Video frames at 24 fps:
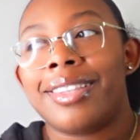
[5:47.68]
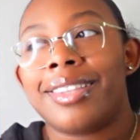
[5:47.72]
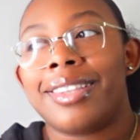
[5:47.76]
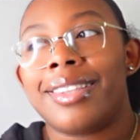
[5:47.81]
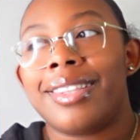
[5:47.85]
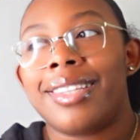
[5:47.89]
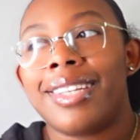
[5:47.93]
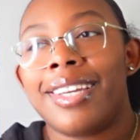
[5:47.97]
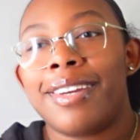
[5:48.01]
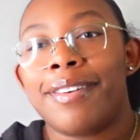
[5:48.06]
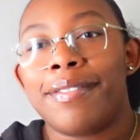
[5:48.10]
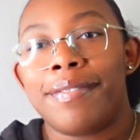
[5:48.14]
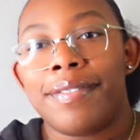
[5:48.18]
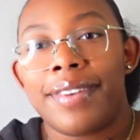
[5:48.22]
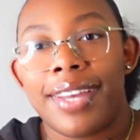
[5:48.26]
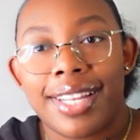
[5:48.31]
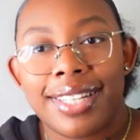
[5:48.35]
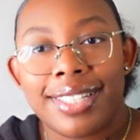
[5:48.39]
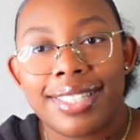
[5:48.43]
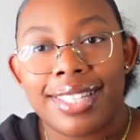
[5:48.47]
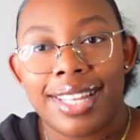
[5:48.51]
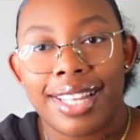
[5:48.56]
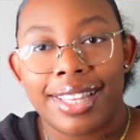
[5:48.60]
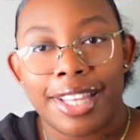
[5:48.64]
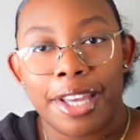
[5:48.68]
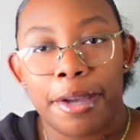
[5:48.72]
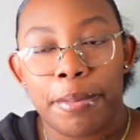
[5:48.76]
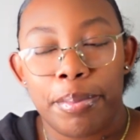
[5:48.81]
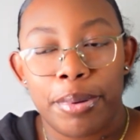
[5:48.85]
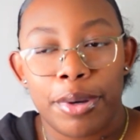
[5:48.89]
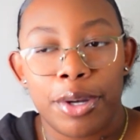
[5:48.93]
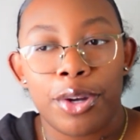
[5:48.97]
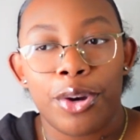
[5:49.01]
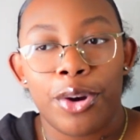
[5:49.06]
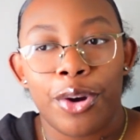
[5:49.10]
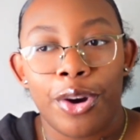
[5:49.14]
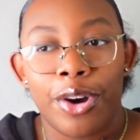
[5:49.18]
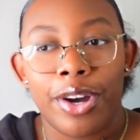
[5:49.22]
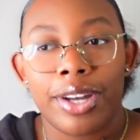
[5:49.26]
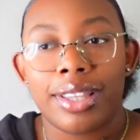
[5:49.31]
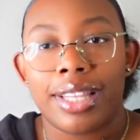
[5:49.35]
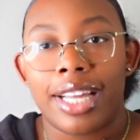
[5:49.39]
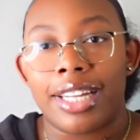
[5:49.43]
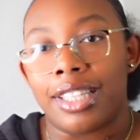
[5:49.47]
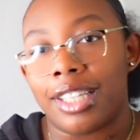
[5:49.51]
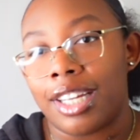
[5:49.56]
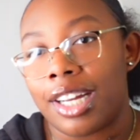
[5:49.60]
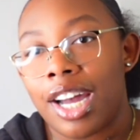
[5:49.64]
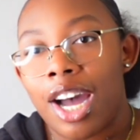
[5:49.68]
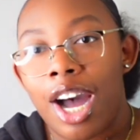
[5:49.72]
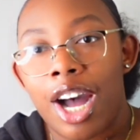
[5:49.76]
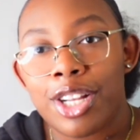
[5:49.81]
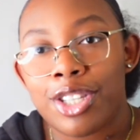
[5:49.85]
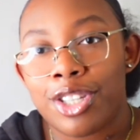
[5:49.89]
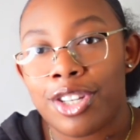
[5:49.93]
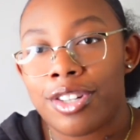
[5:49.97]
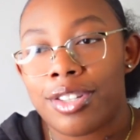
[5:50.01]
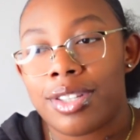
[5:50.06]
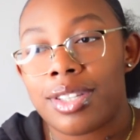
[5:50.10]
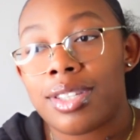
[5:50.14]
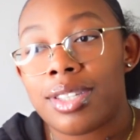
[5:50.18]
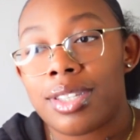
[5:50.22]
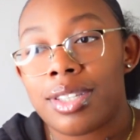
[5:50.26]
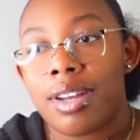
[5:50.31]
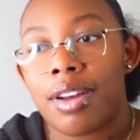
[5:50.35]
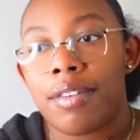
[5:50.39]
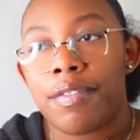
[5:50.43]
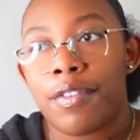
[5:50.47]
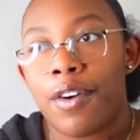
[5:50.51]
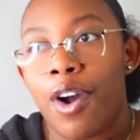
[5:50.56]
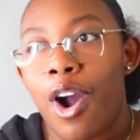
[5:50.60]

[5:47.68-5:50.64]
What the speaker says: the events that they put on, like the concerts and stuff,